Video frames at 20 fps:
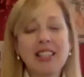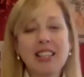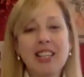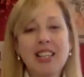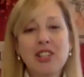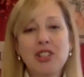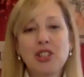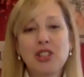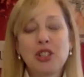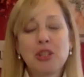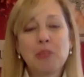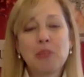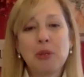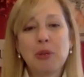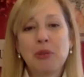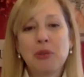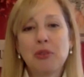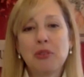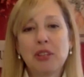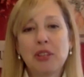It's just
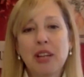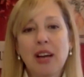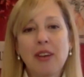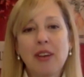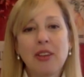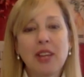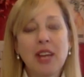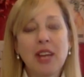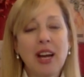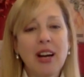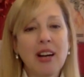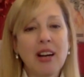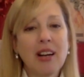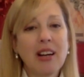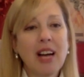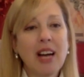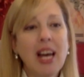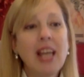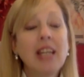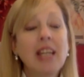beautiful out there.
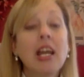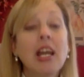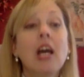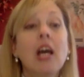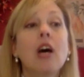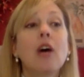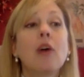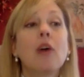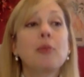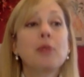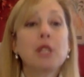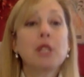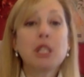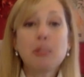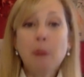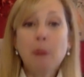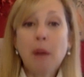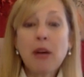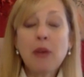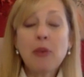And
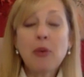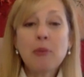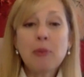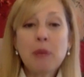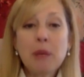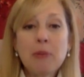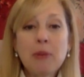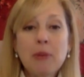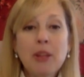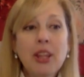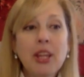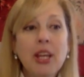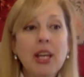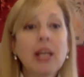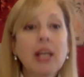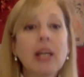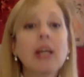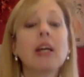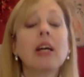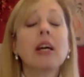despite what people
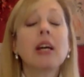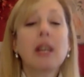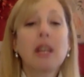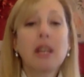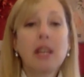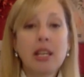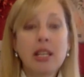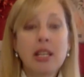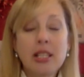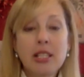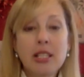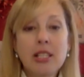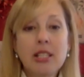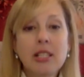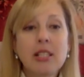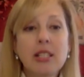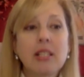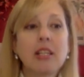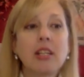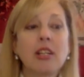think, it
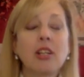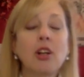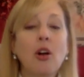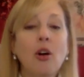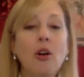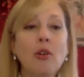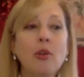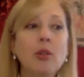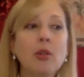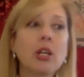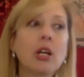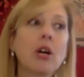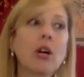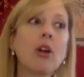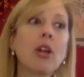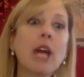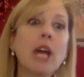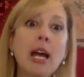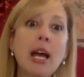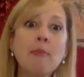is, everyone's like, oh,
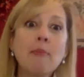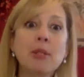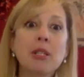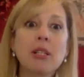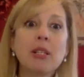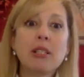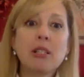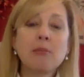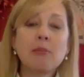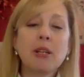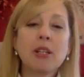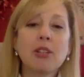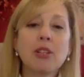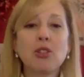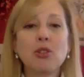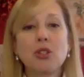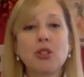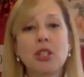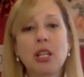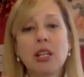the Hamptons, because you
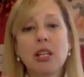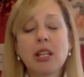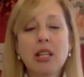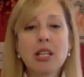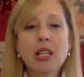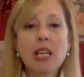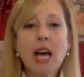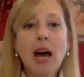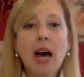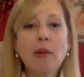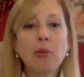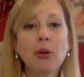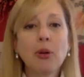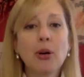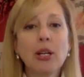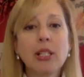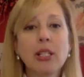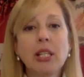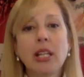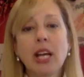see it in the
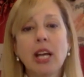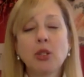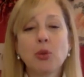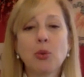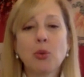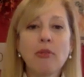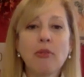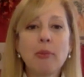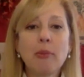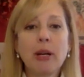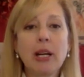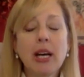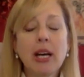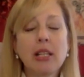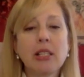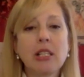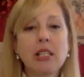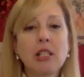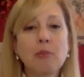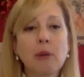tabloids and that's where everybody
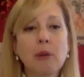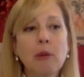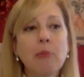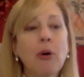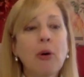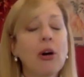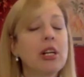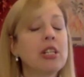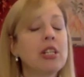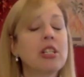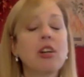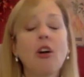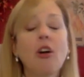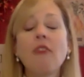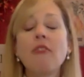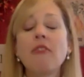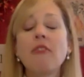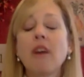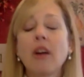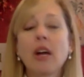has these big parties. There
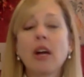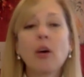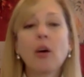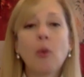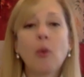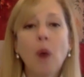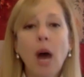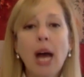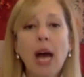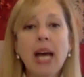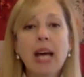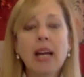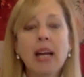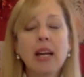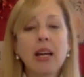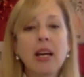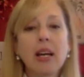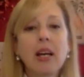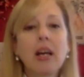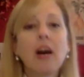are very quiet,
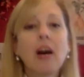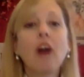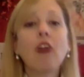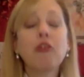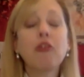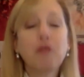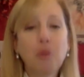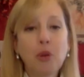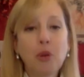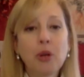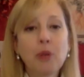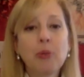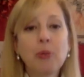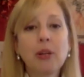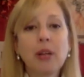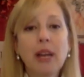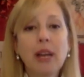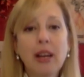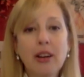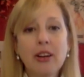
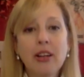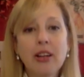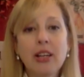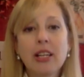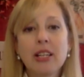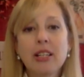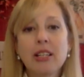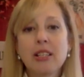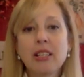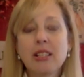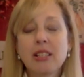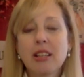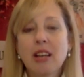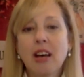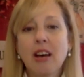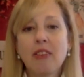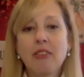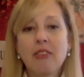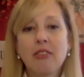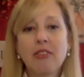affordable areas of